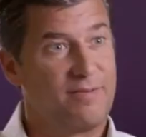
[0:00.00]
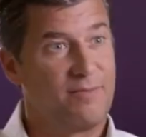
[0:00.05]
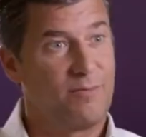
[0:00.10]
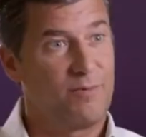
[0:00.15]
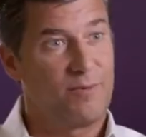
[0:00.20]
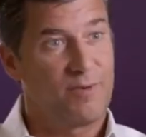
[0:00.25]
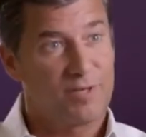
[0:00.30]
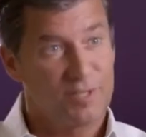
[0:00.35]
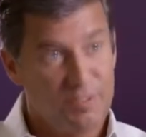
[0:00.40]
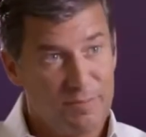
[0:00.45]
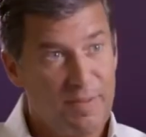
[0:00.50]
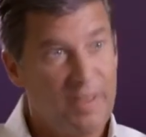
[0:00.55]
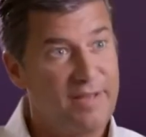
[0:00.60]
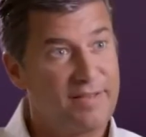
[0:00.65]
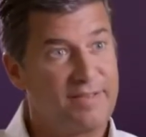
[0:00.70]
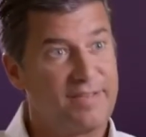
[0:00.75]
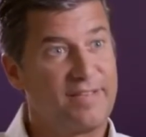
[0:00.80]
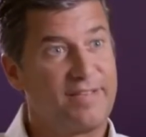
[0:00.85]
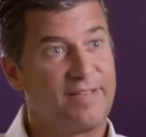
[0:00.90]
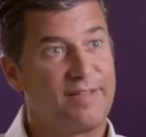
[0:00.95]
We're
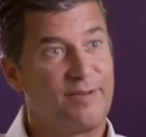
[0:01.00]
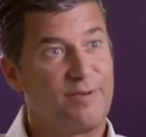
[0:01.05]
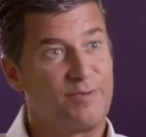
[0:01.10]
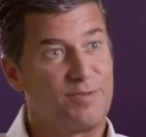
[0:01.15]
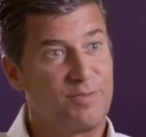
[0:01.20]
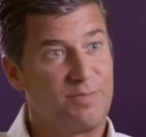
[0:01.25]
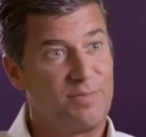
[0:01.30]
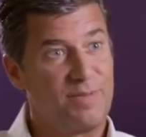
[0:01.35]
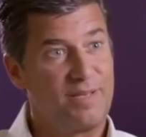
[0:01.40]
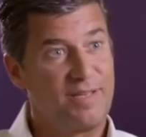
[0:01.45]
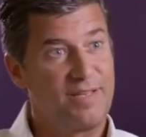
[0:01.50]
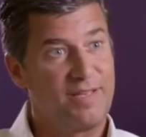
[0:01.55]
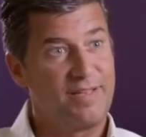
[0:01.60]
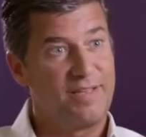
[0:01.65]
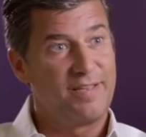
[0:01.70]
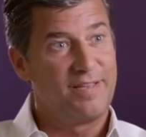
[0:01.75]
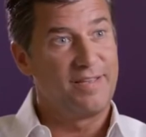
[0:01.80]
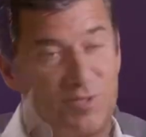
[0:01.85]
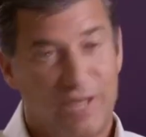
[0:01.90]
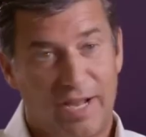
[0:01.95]
expecting there to be
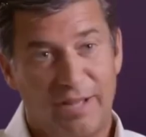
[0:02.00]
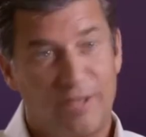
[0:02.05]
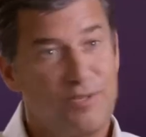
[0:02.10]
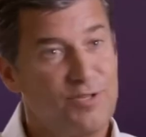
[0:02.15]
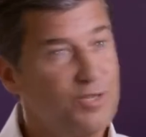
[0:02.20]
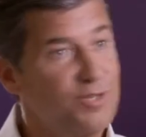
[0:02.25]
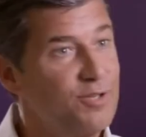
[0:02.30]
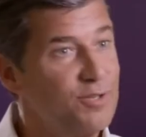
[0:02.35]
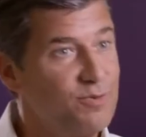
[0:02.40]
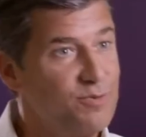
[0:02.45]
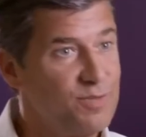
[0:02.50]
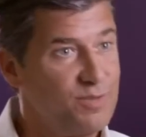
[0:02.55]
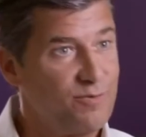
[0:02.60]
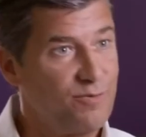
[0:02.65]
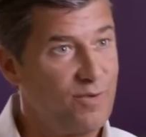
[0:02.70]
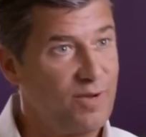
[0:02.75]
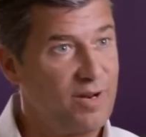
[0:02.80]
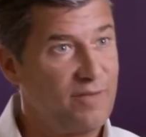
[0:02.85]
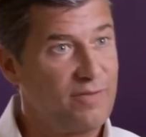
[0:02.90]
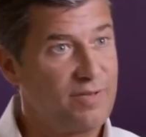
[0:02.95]
challenging news
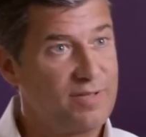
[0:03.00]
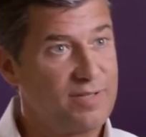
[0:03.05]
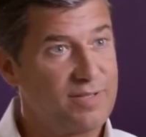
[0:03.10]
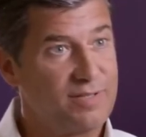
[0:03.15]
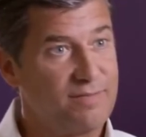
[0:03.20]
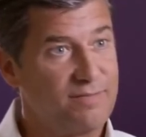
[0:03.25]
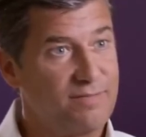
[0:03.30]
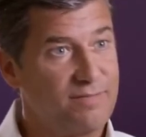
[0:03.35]
in front of us.